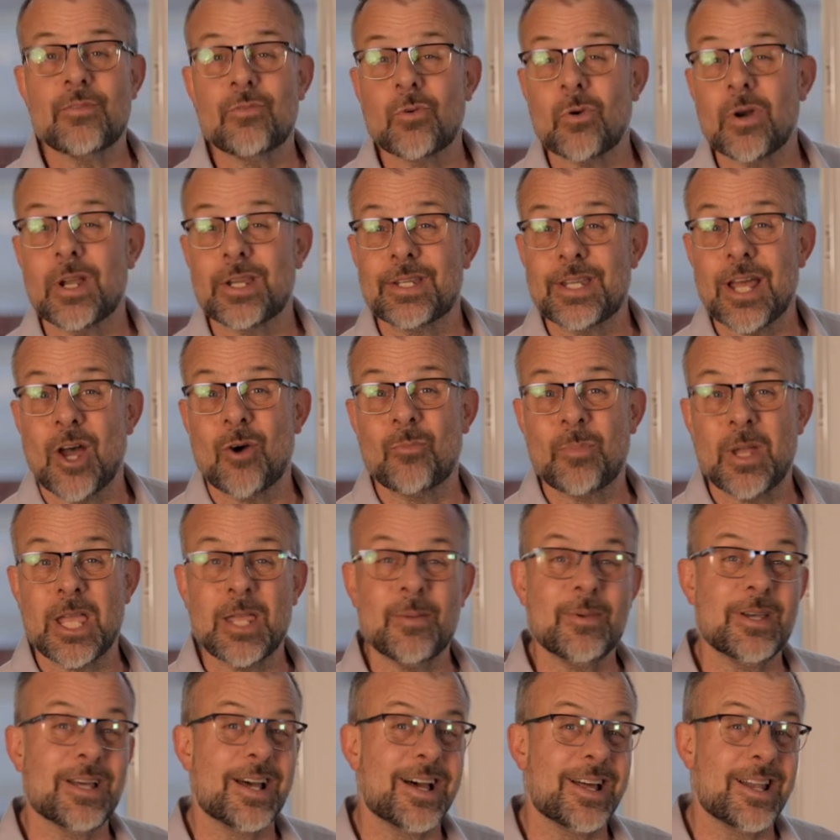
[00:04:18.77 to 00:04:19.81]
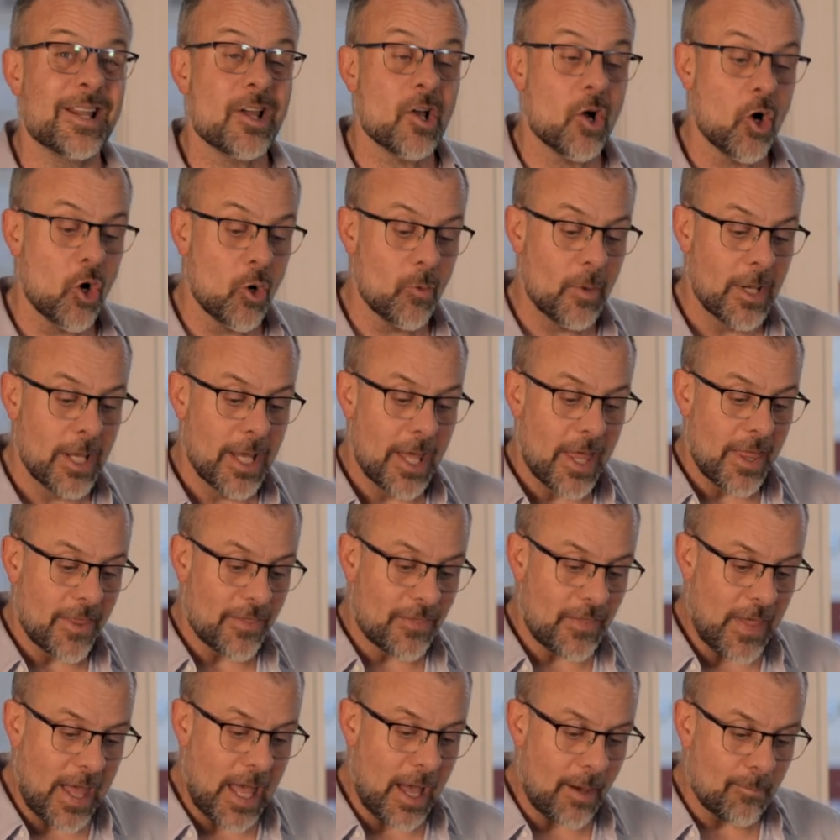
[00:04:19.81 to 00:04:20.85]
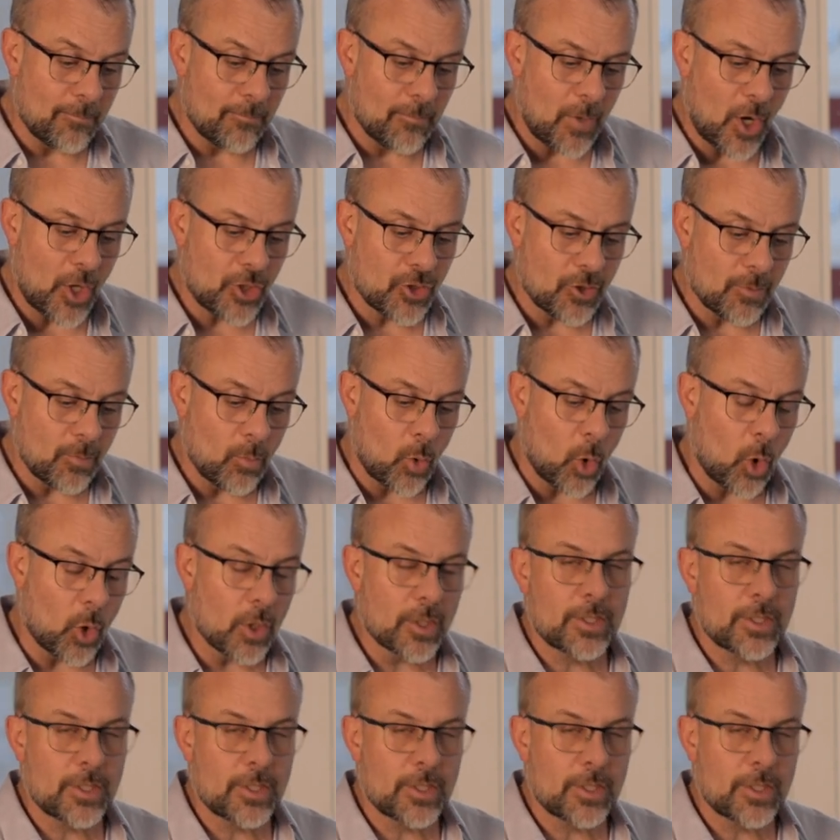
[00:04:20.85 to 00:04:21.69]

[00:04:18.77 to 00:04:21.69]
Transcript: for a down payment on a home that much more